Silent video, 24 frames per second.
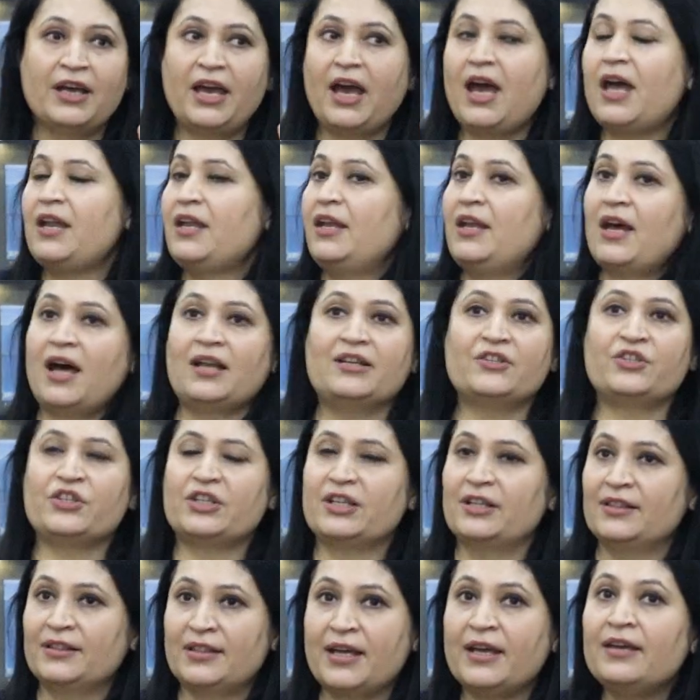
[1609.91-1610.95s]
and
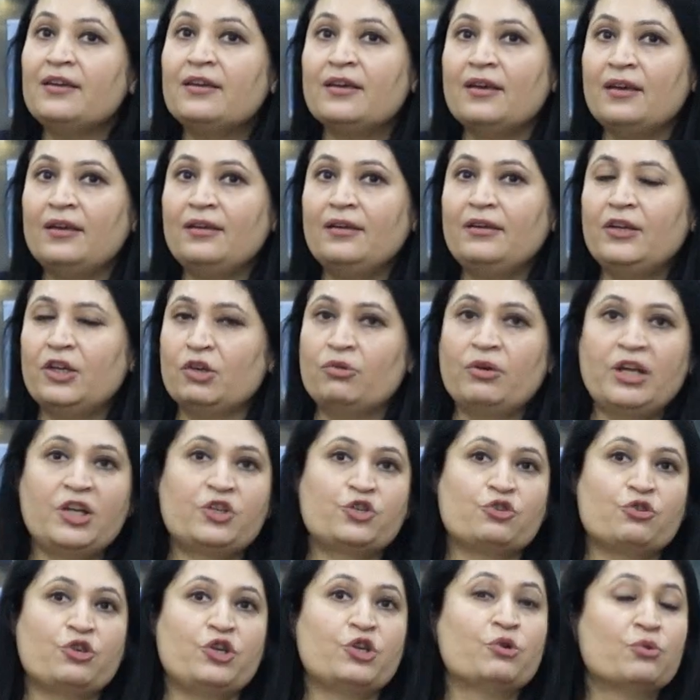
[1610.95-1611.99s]
analytical thinking. You need
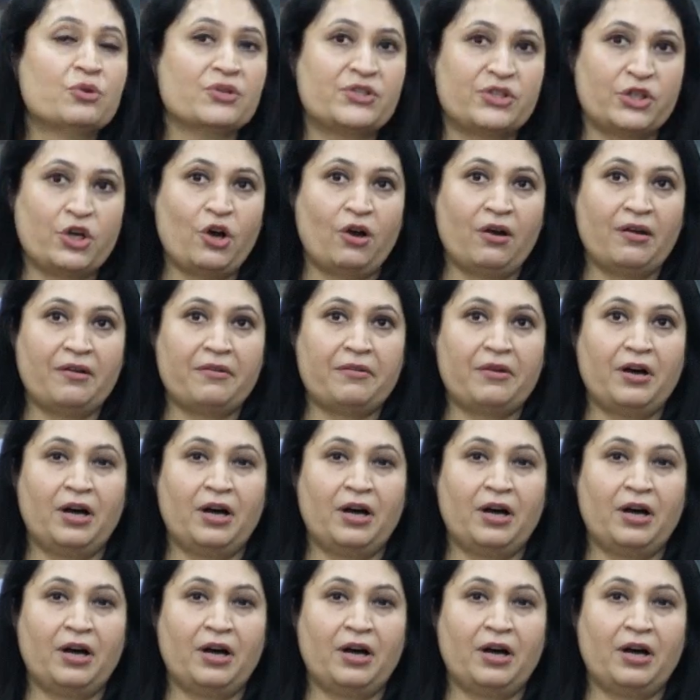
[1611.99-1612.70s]
to use your